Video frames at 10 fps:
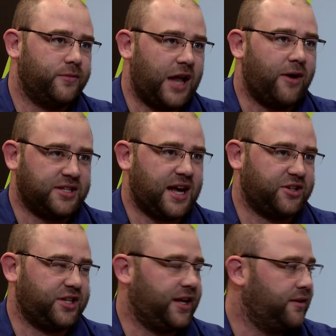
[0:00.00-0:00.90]
now it's
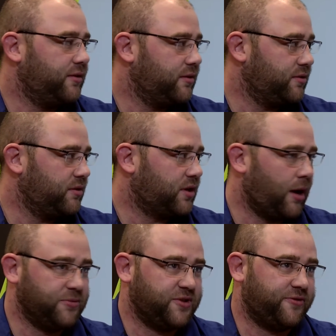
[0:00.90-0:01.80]
actually
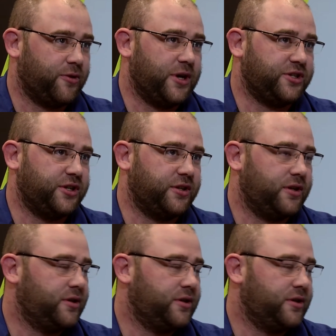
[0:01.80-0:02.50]
come to fruition.